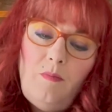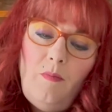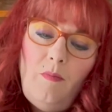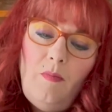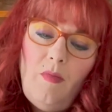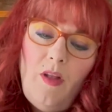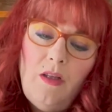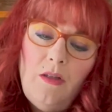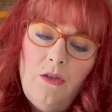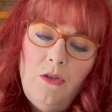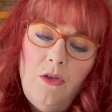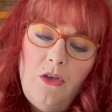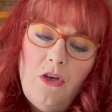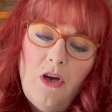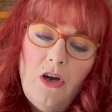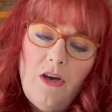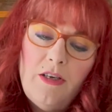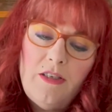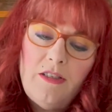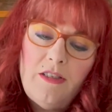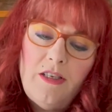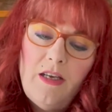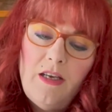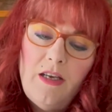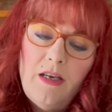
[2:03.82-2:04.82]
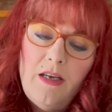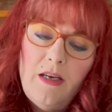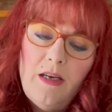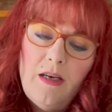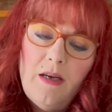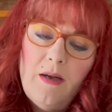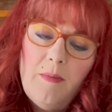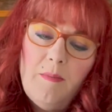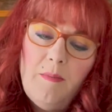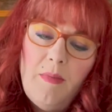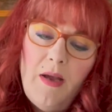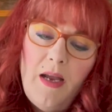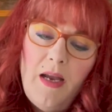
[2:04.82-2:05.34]
Lucart,
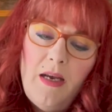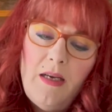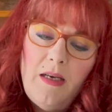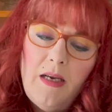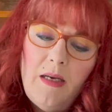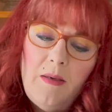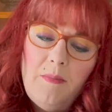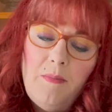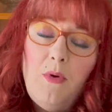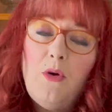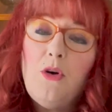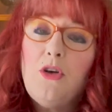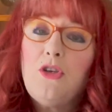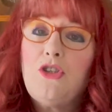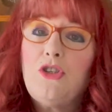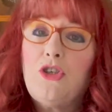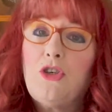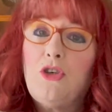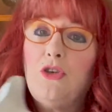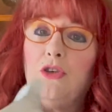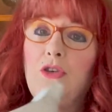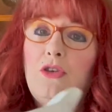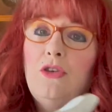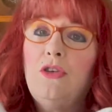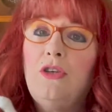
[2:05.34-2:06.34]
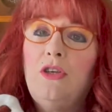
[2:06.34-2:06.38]
made in Portugal.